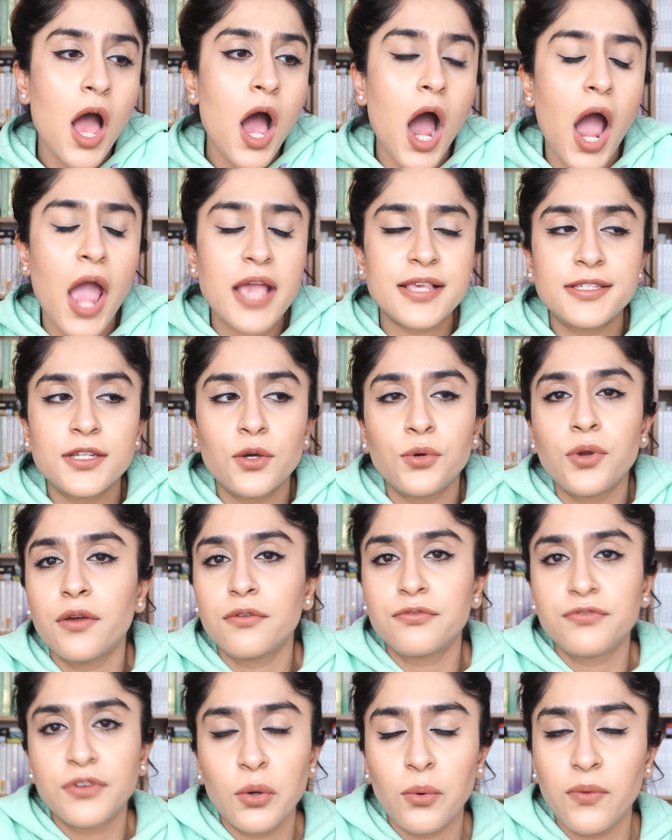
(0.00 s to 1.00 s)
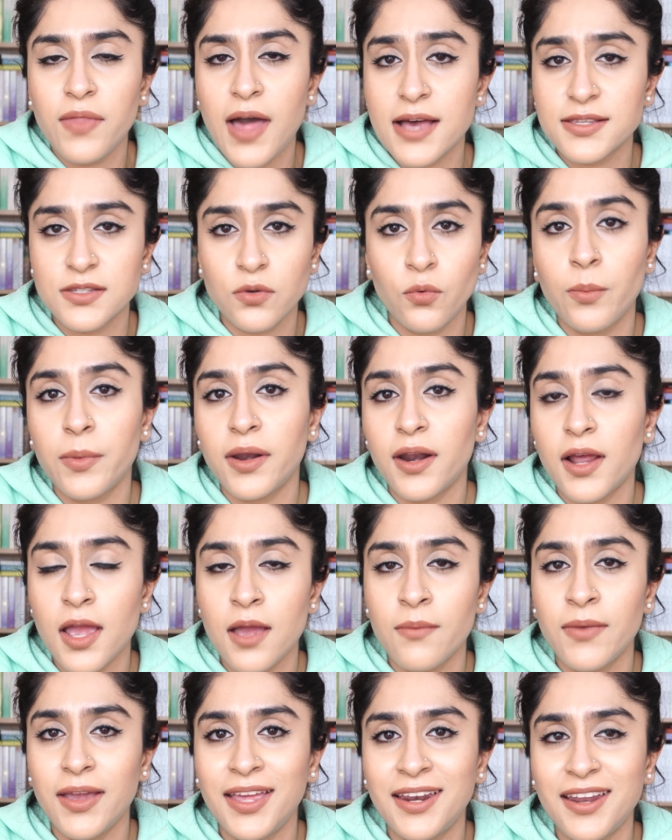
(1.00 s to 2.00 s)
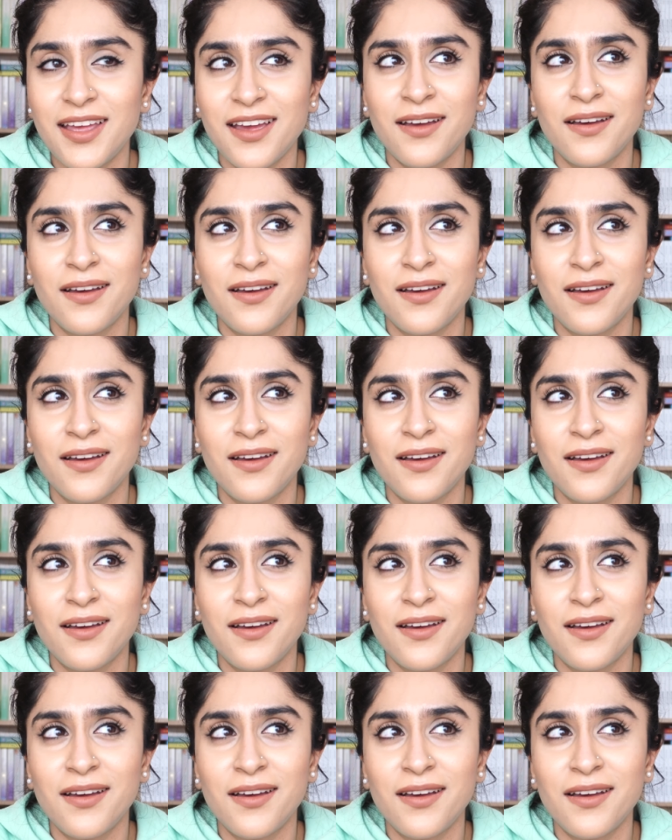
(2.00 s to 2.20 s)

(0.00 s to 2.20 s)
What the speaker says: I still don't feel that as a woman I am in